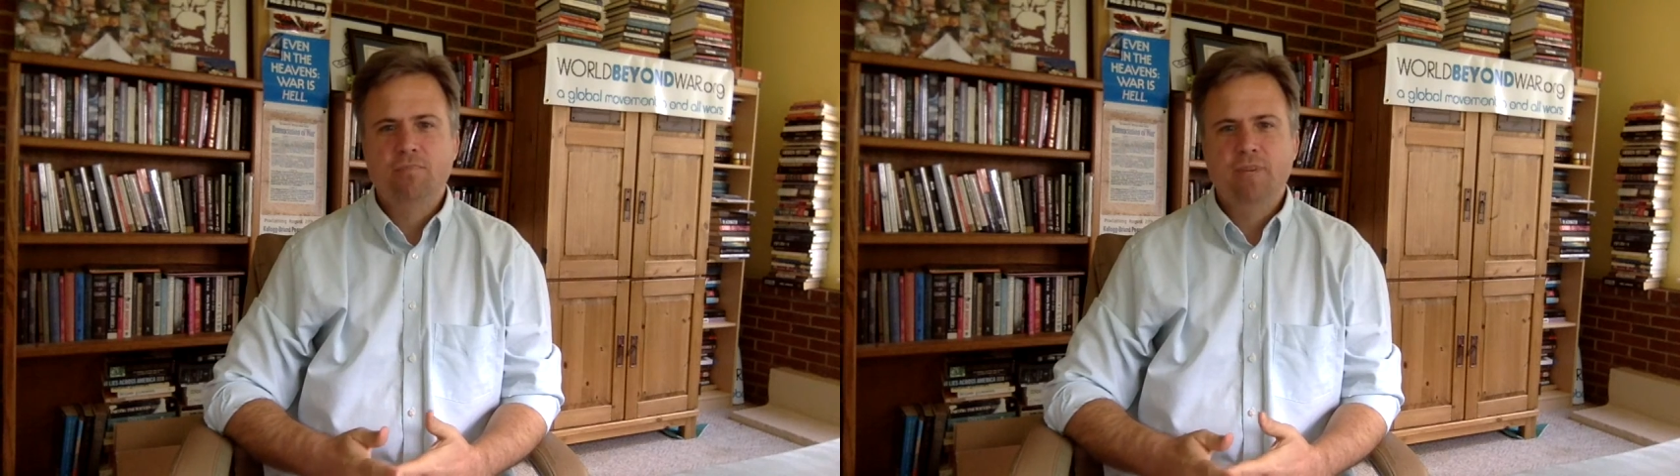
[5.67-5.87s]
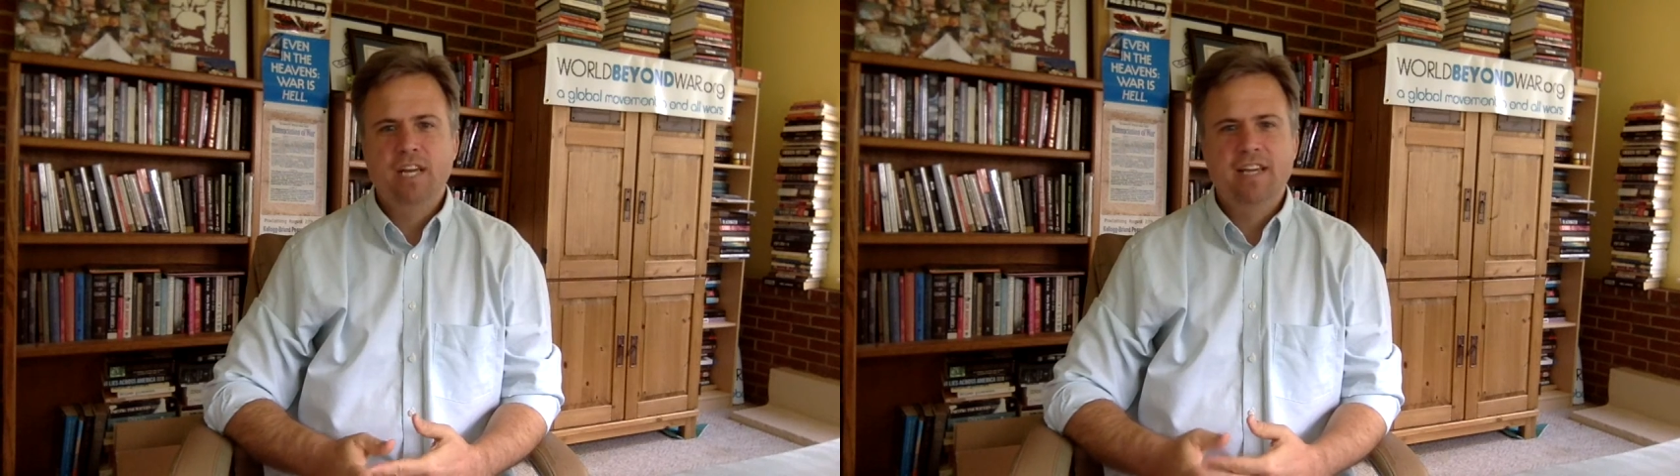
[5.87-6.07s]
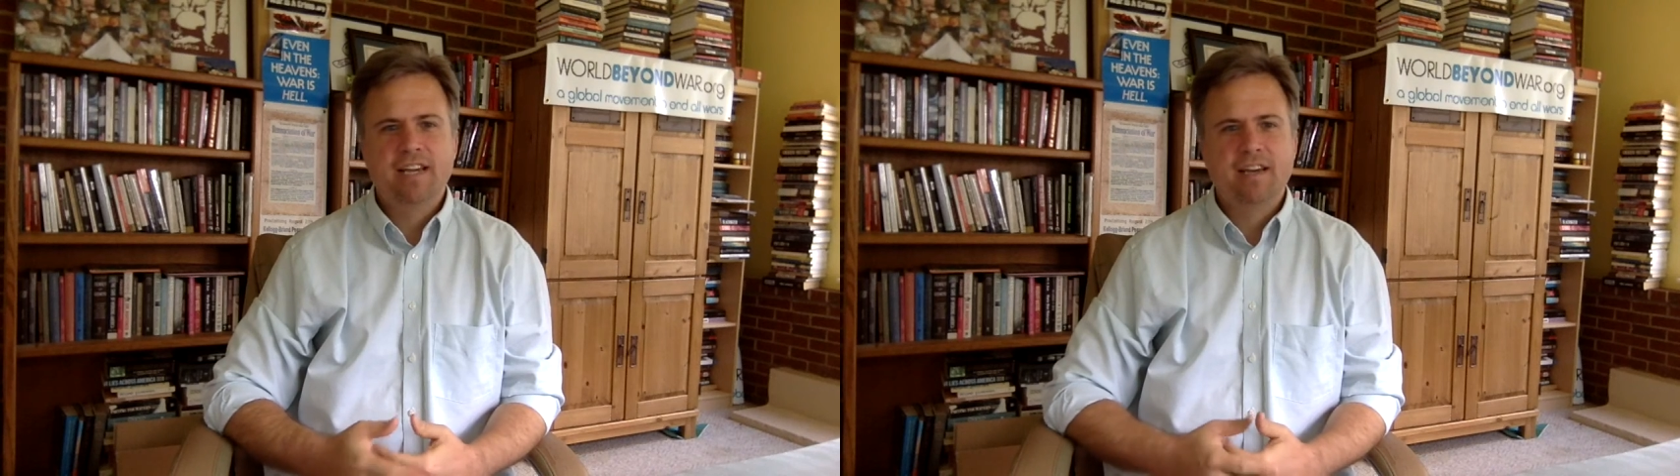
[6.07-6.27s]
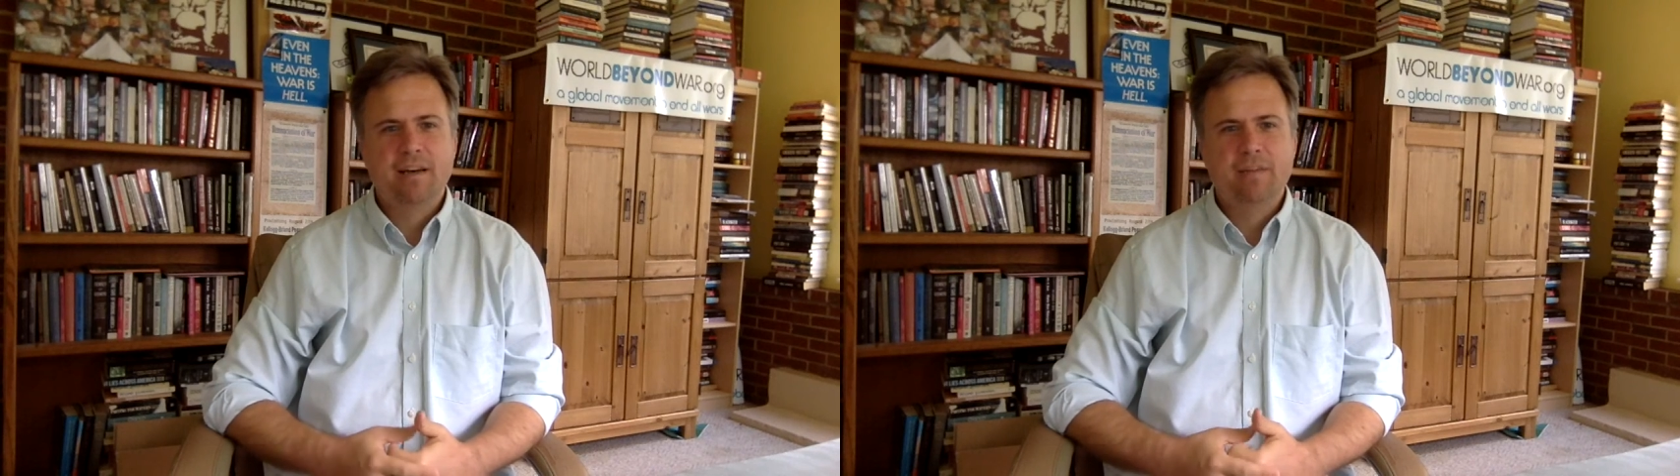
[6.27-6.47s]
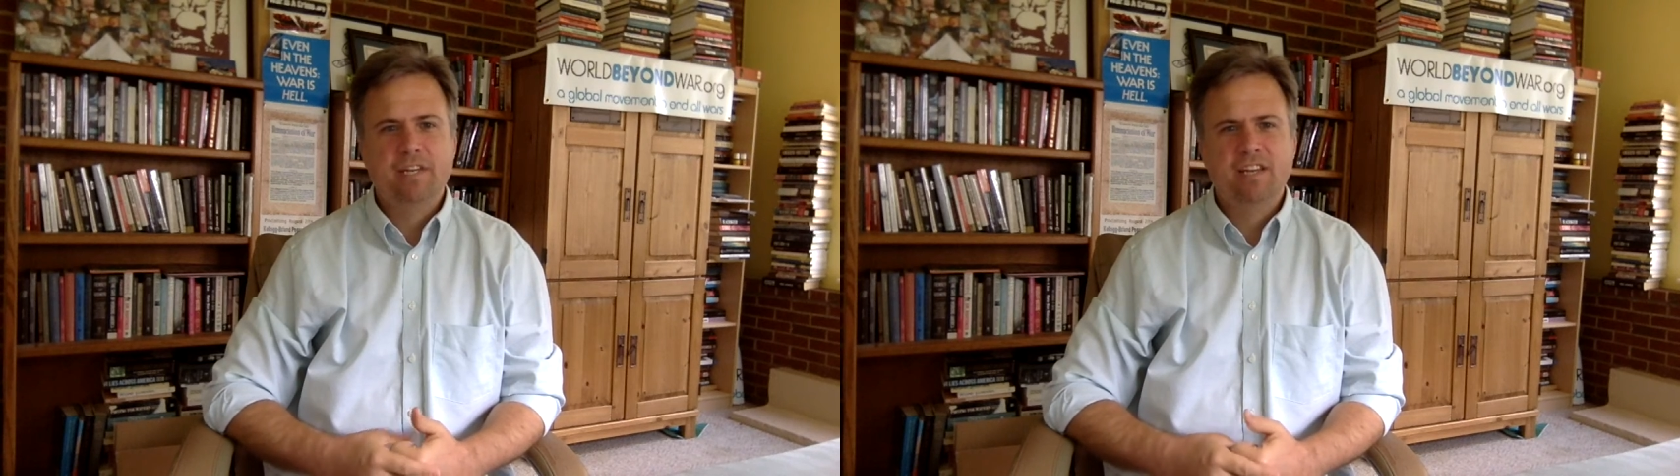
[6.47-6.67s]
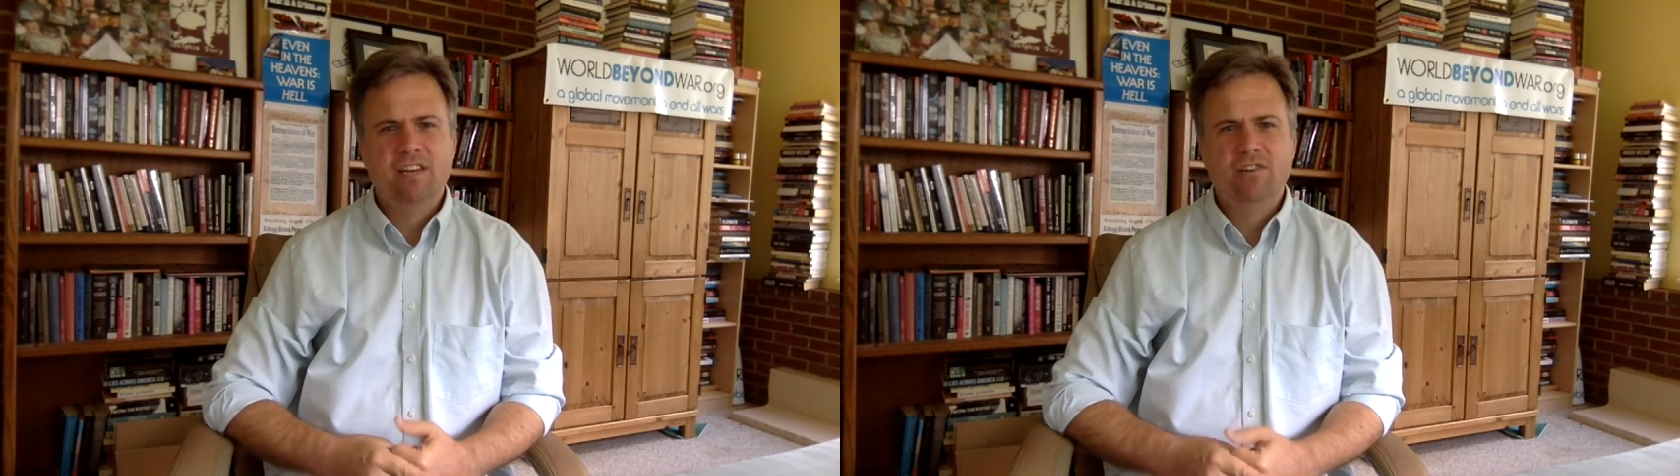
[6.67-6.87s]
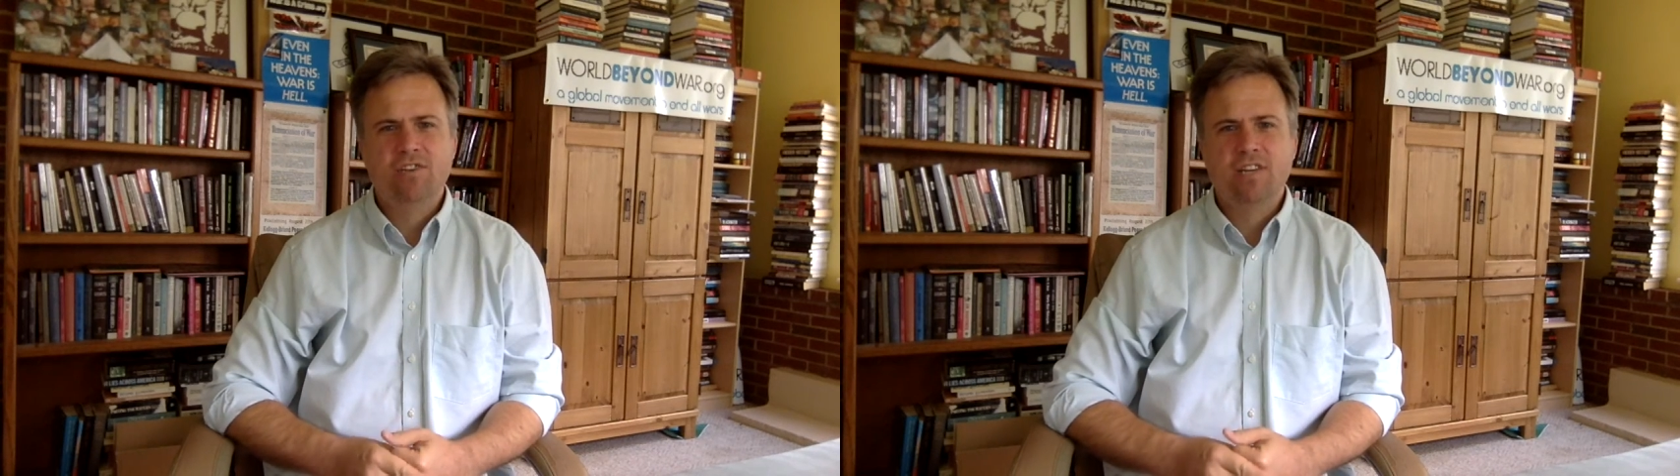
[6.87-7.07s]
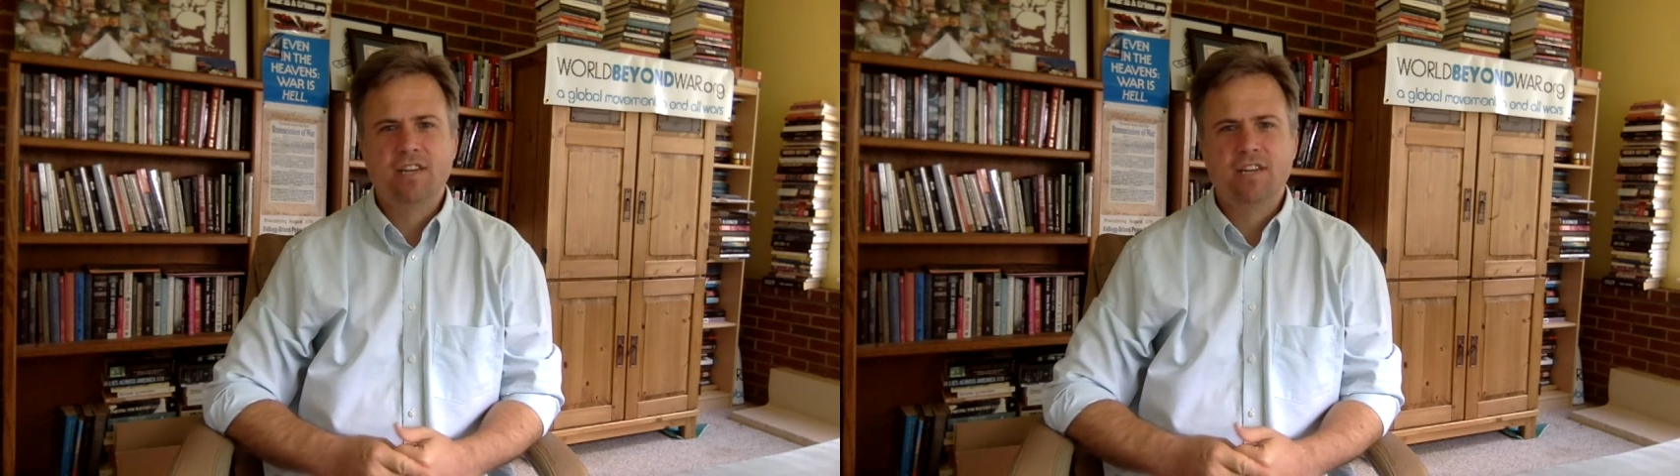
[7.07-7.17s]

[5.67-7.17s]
media commentators and